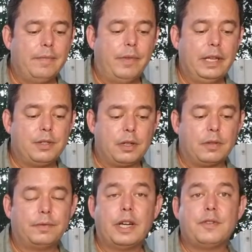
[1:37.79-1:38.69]
These are
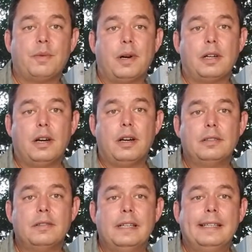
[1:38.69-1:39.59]
fresh from our
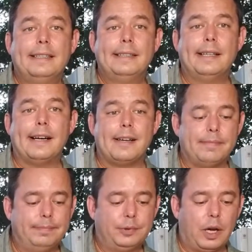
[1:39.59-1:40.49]
garden.
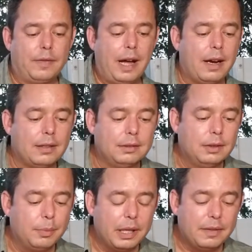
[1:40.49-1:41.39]
So I've got a
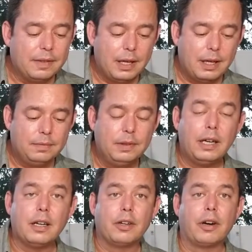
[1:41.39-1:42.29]
little bit
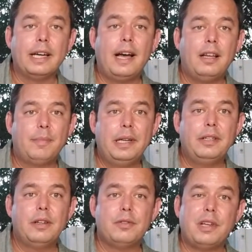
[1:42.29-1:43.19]
of green
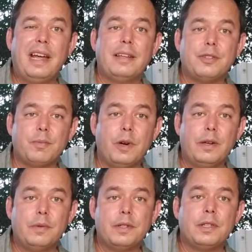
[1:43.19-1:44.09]
jalapenos and some
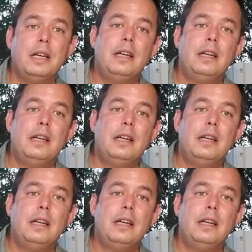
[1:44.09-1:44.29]
red ones.